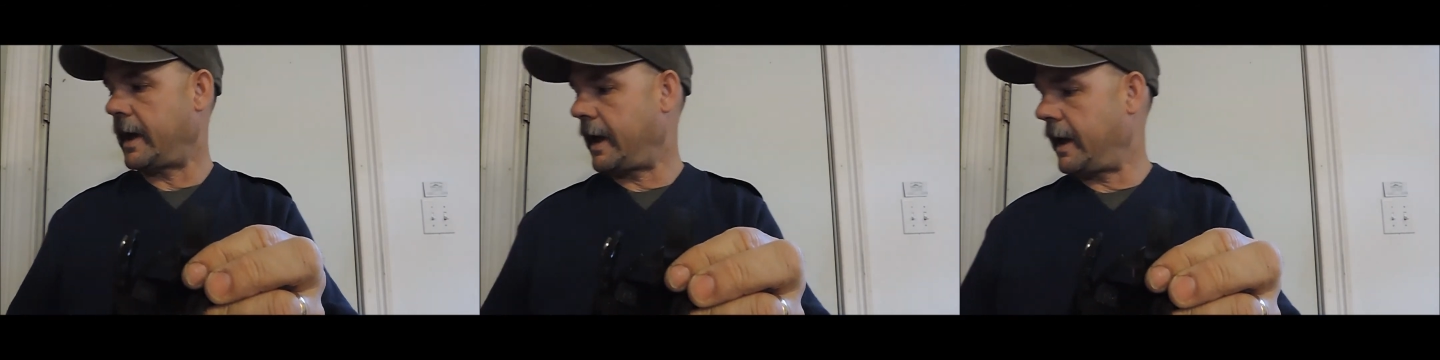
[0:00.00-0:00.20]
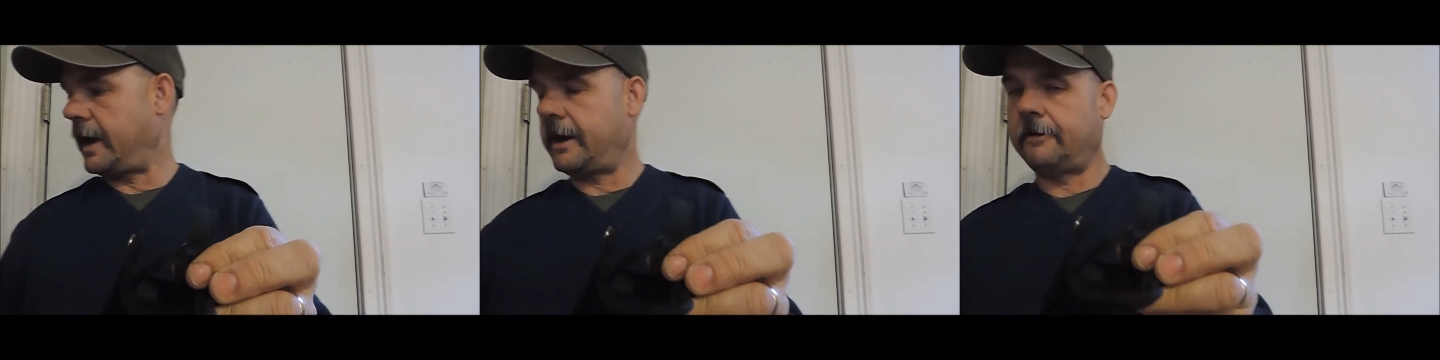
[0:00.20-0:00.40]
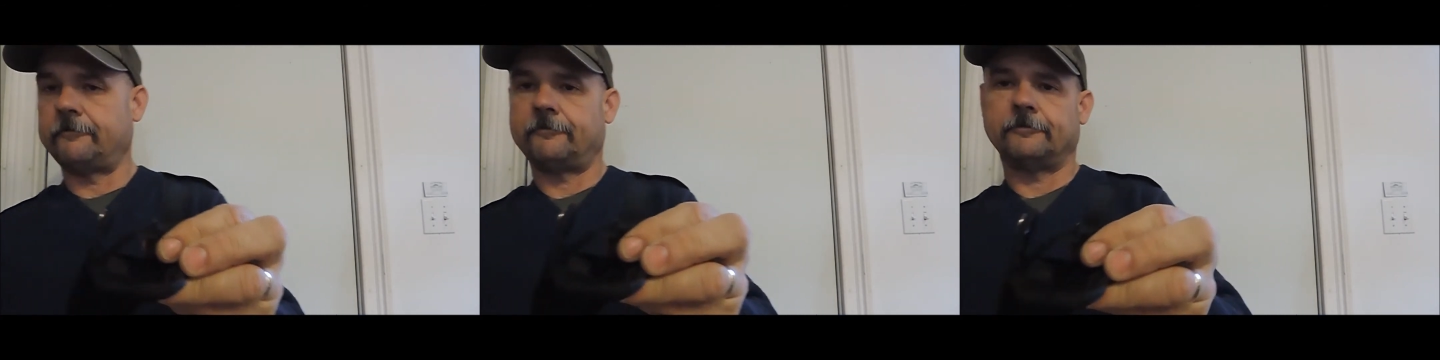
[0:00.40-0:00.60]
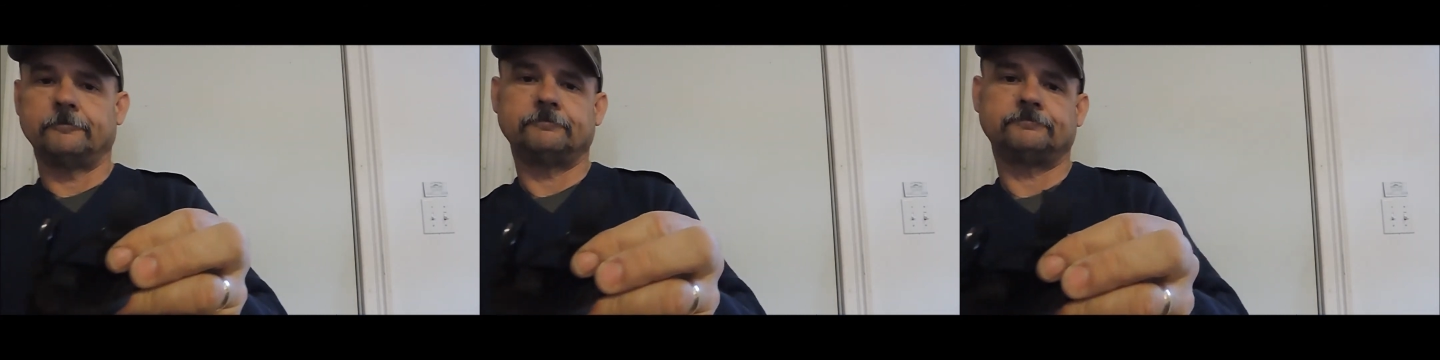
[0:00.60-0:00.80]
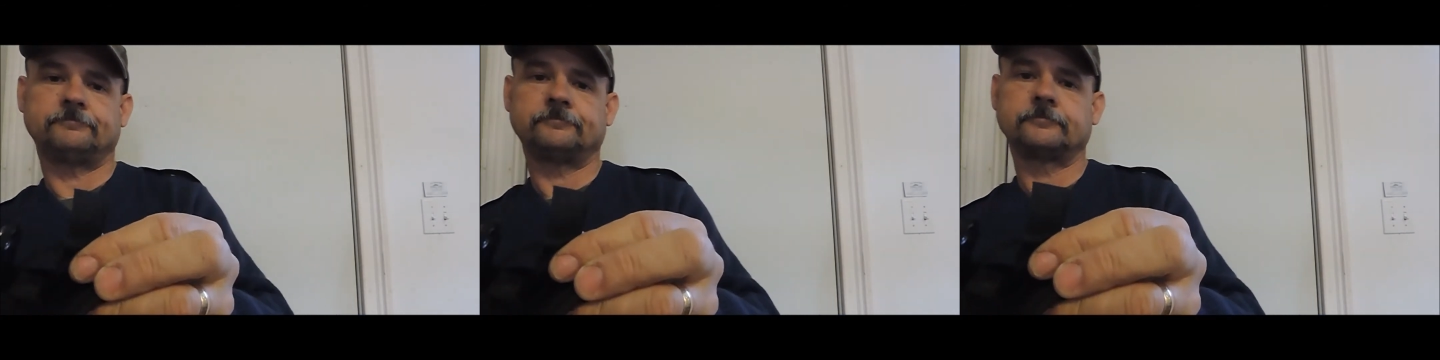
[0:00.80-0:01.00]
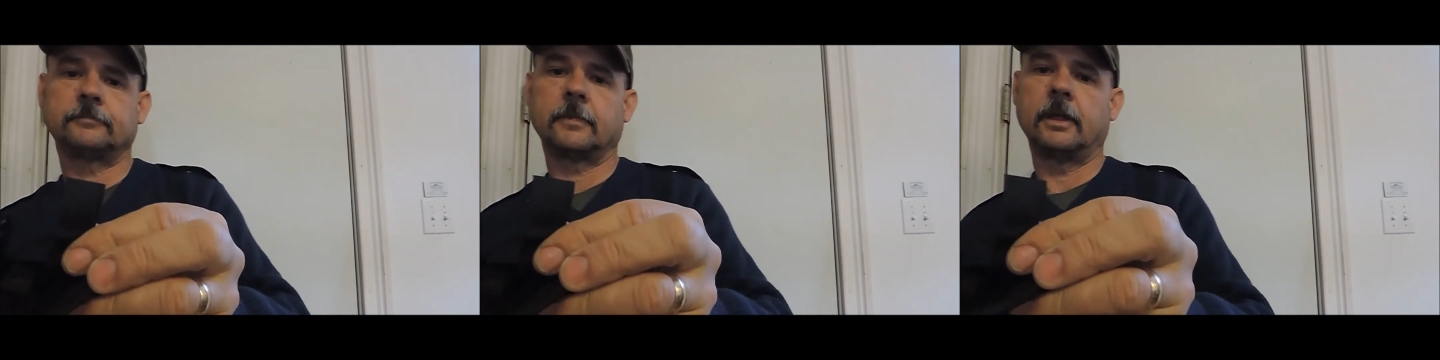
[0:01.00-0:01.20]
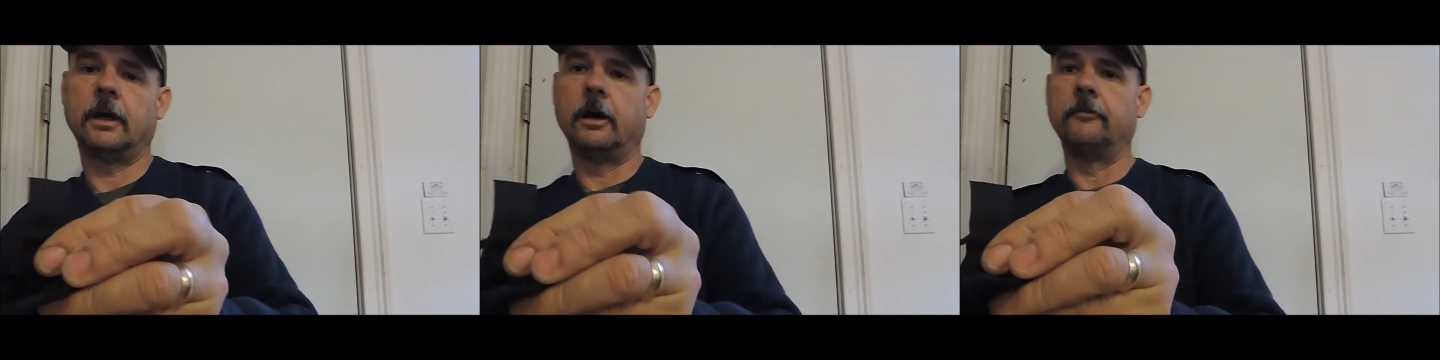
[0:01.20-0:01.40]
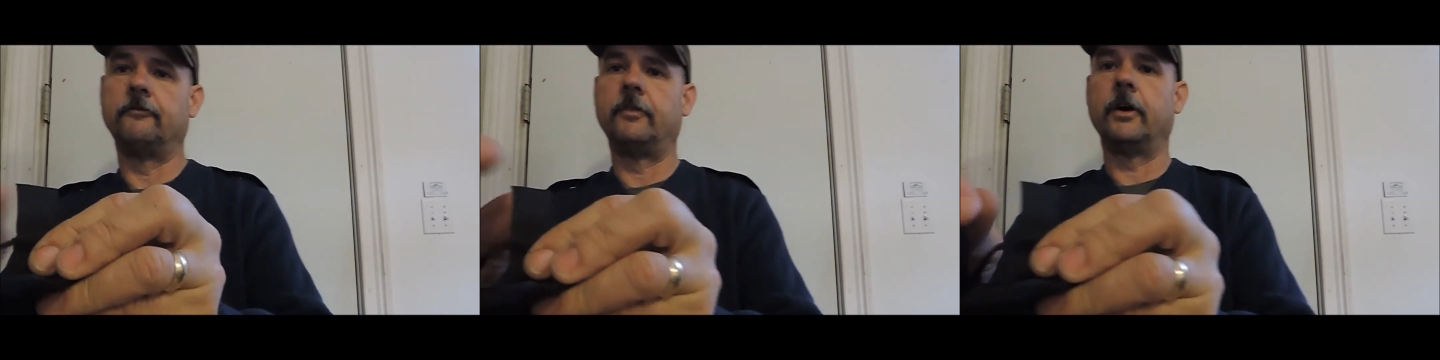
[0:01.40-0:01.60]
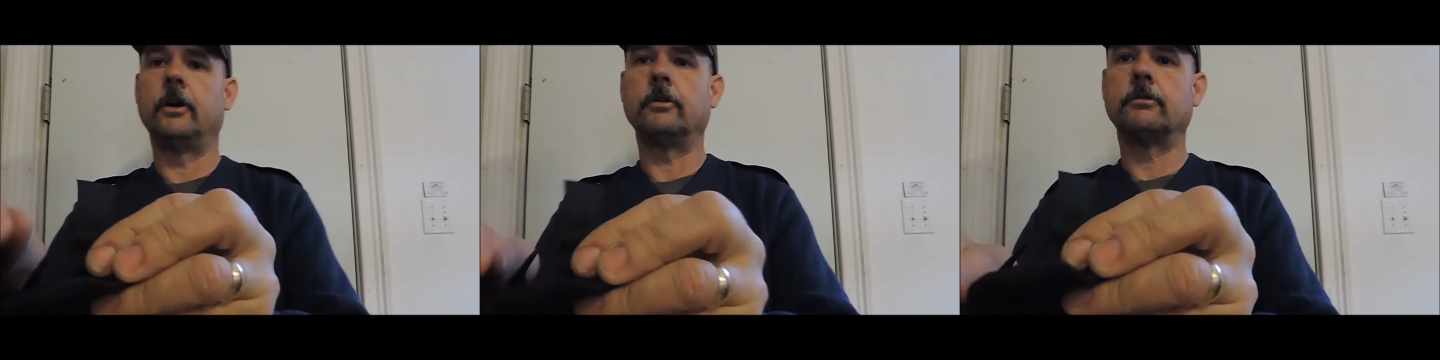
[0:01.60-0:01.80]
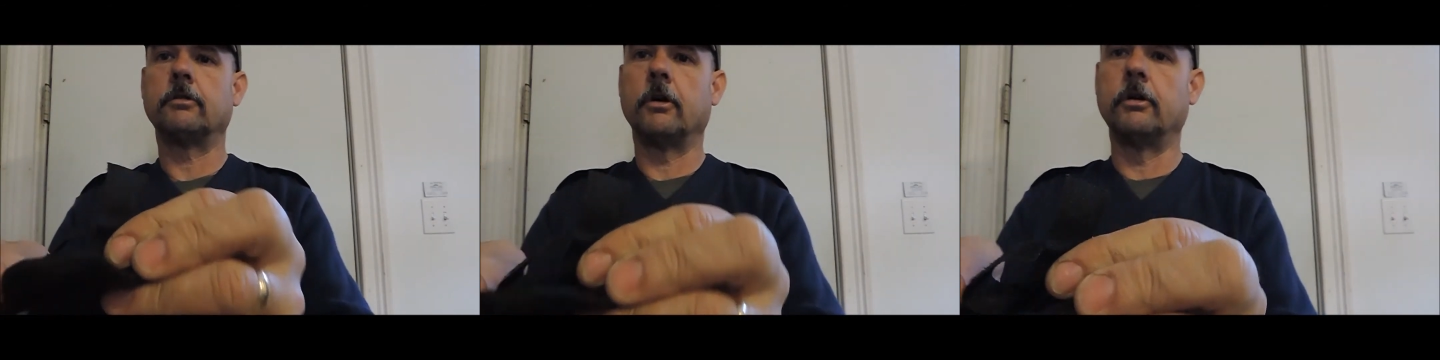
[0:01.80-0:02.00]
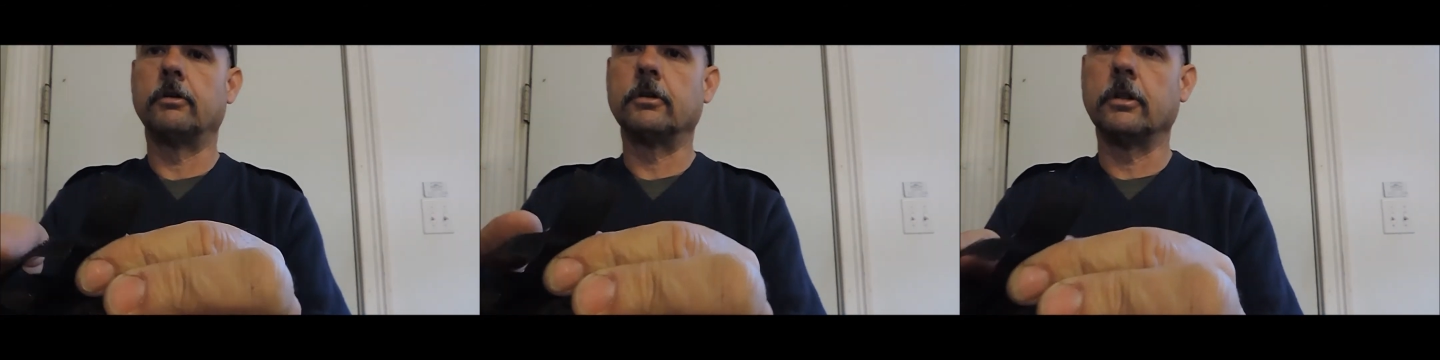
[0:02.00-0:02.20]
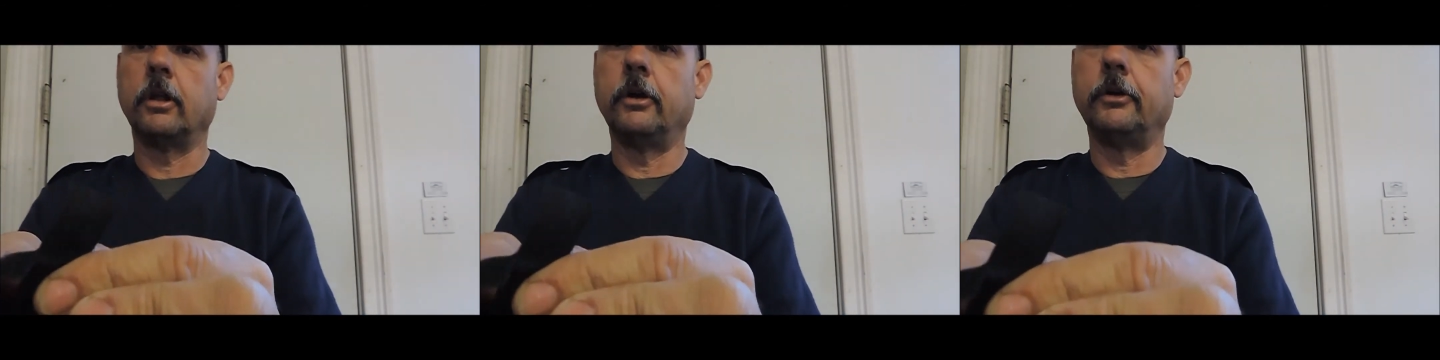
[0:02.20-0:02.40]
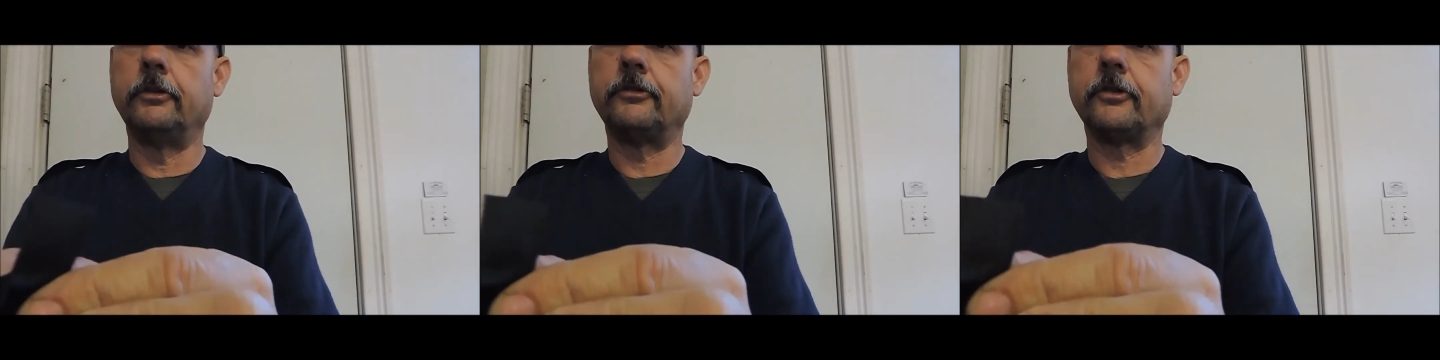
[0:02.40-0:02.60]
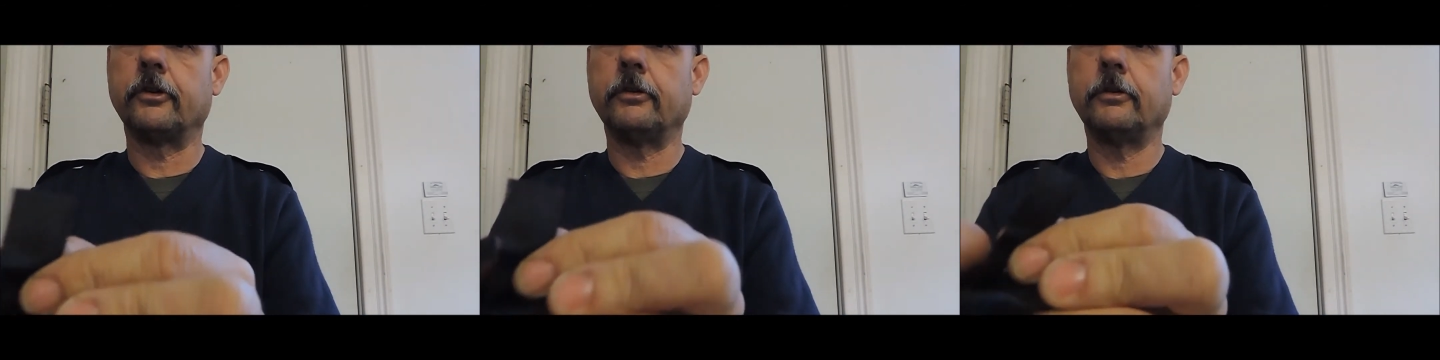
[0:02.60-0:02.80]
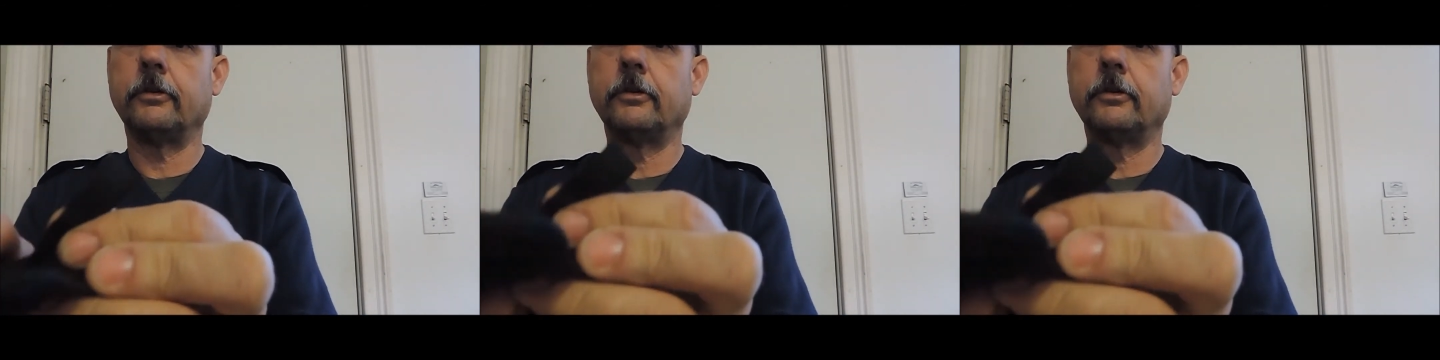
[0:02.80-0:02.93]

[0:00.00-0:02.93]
have a Velcro closure